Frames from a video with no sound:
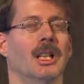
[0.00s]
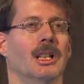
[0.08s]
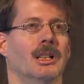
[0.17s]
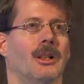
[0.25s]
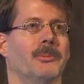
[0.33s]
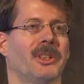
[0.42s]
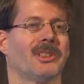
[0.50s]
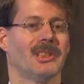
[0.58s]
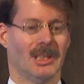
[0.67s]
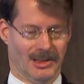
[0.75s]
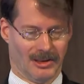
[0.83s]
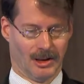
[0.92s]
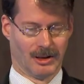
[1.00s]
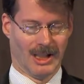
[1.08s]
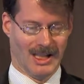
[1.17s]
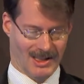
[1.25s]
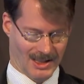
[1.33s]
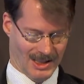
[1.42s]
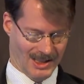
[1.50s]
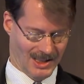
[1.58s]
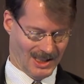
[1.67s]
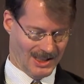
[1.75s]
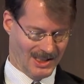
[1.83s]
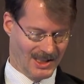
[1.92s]
Uh, obviously, as long as, as
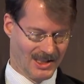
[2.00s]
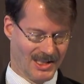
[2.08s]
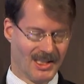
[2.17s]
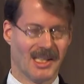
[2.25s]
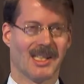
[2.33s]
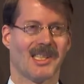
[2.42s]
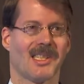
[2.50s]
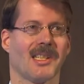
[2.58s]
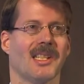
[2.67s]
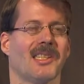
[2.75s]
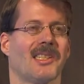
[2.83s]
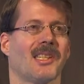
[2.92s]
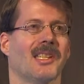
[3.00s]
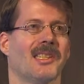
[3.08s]
ISIS is, is,